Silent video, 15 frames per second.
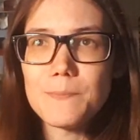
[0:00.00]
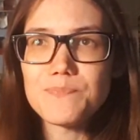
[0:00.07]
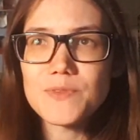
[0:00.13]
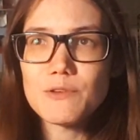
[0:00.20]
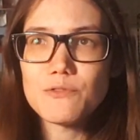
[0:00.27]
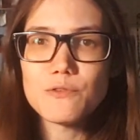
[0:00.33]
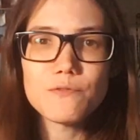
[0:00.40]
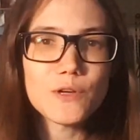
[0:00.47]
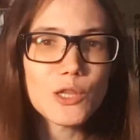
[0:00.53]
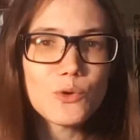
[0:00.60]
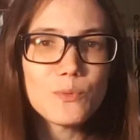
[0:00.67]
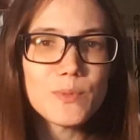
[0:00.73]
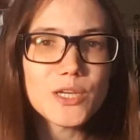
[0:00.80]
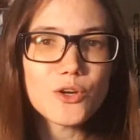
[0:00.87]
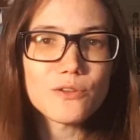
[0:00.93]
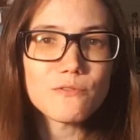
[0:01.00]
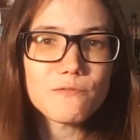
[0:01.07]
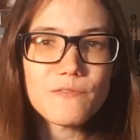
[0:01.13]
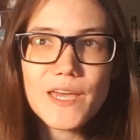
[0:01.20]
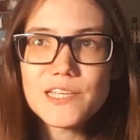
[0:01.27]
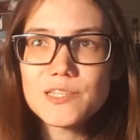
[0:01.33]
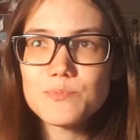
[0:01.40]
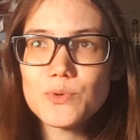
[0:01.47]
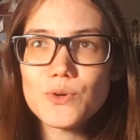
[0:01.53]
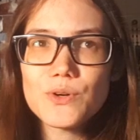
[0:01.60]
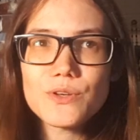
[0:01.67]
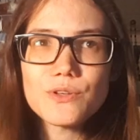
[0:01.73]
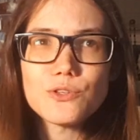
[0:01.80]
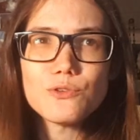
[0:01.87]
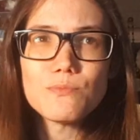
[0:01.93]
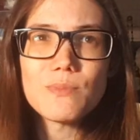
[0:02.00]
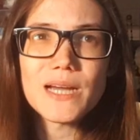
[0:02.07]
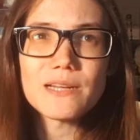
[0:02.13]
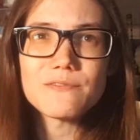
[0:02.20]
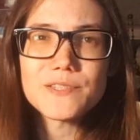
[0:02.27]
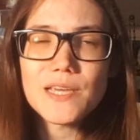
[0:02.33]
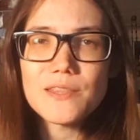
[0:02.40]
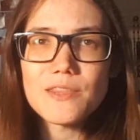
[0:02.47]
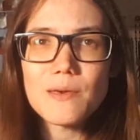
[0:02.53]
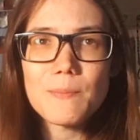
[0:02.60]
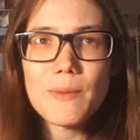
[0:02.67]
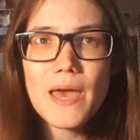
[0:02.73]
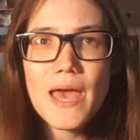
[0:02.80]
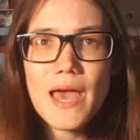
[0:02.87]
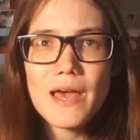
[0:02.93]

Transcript: If you follow me on Facebook, you might have seen them.